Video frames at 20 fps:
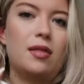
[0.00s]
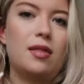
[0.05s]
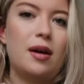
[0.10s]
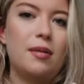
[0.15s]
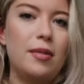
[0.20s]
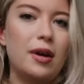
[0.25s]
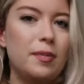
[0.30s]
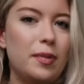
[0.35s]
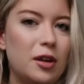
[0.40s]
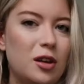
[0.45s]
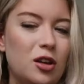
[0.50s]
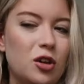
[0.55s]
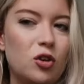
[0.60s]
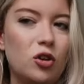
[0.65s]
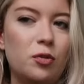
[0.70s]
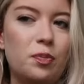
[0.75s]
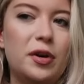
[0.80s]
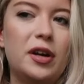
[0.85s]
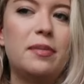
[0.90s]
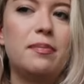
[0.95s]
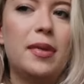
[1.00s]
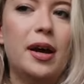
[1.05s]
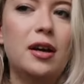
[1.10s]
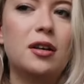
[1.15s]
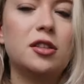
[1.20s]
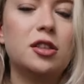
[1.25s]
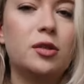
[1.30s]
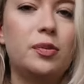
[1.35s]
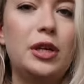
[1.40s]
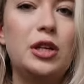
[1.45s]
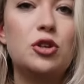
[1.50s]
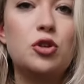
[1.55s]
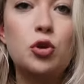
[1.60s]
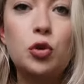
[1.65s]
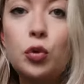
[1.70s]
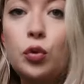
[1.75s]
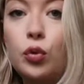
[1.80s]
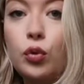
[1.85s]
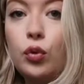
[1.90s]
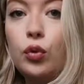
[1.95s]
That might be cute, but it might also be
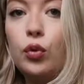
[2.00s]
too